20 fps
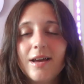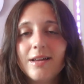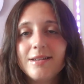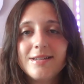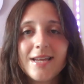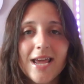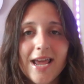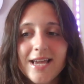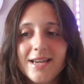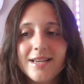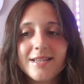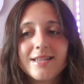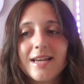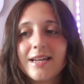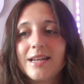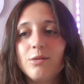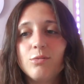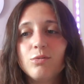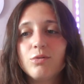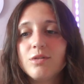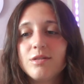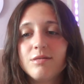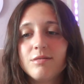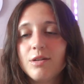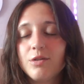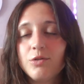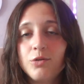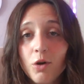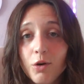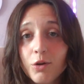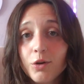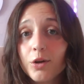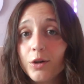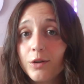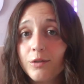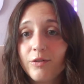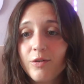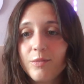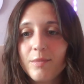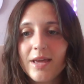days, and it was not
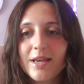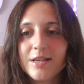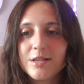good for me.